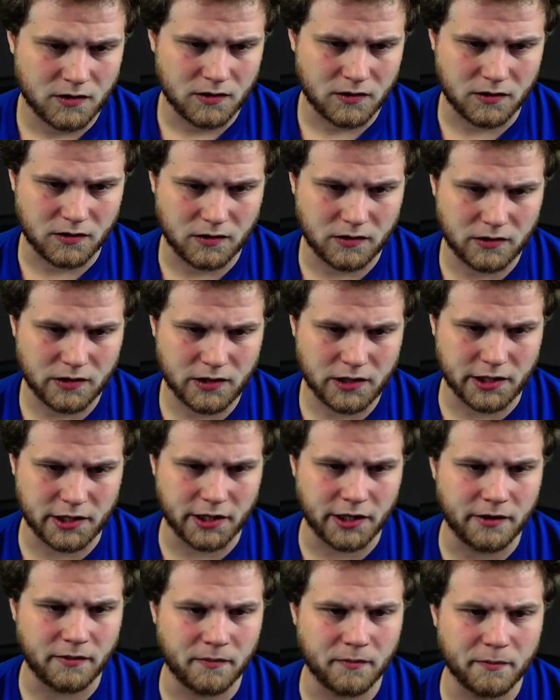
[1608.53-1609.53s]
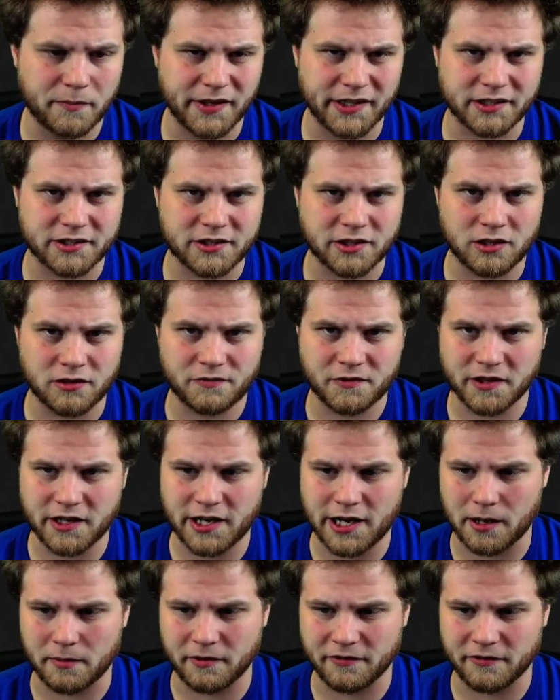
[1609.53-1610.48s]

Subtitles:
All right, big turn for them.